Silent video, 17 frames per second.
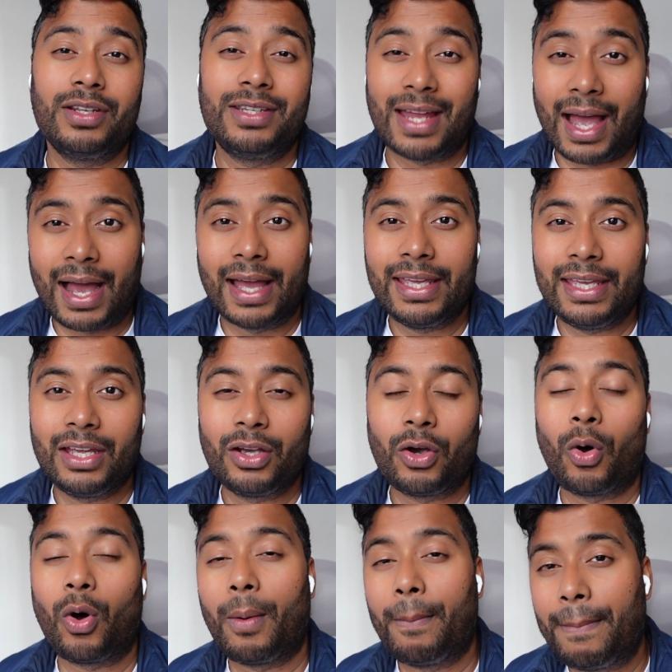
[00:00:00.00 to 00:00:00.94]
dying
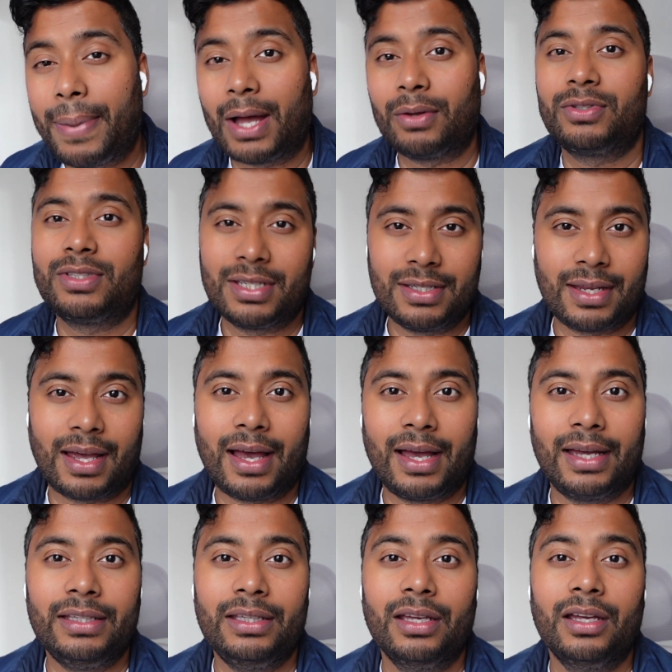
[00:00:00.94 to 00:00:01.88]
or about to
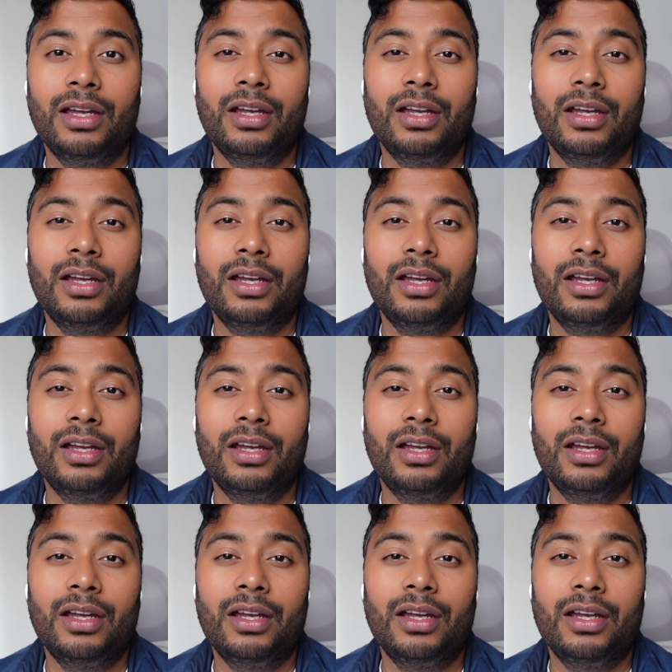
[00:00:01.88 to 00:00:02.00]
die